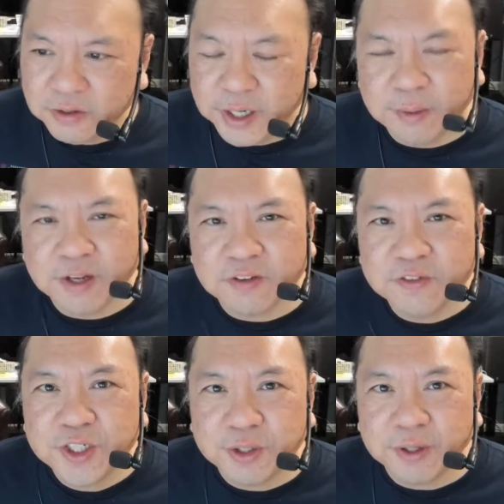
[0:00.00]
create ways
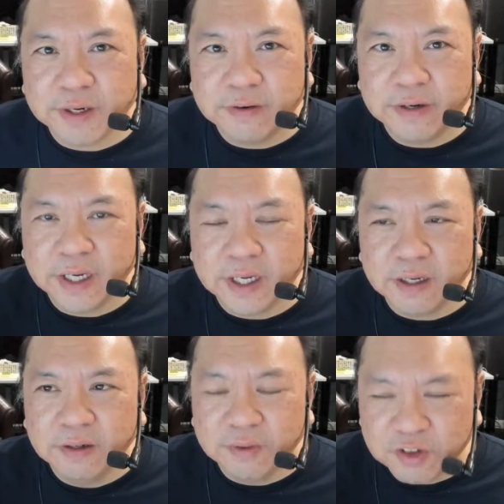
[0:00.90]
of
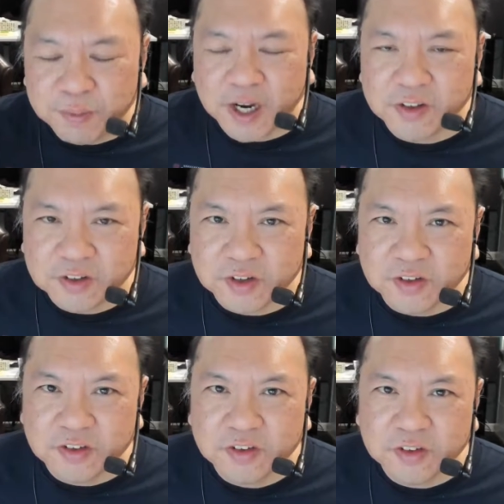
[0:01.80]
triggering
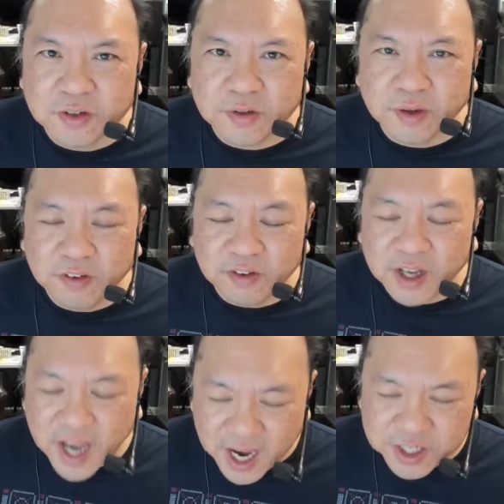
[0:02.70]
responses to
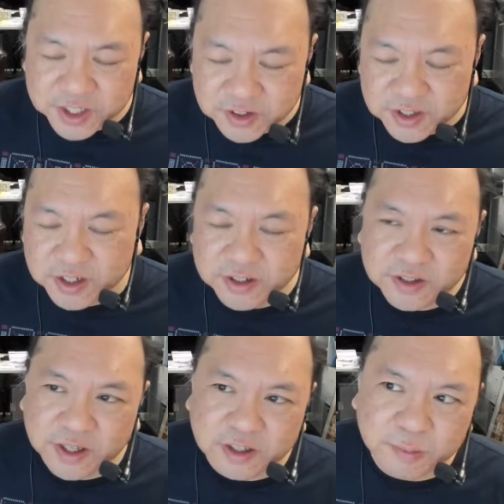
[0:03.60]
actions that are
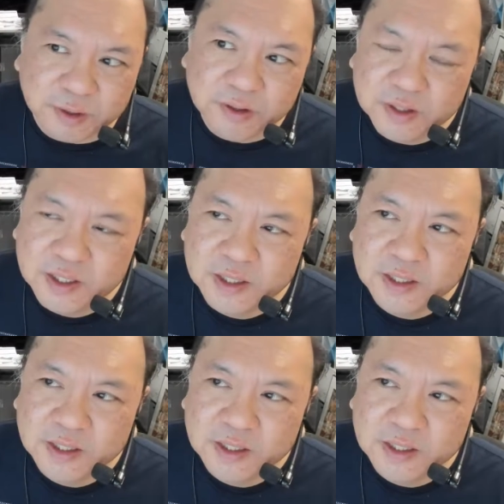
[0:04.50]
detectable.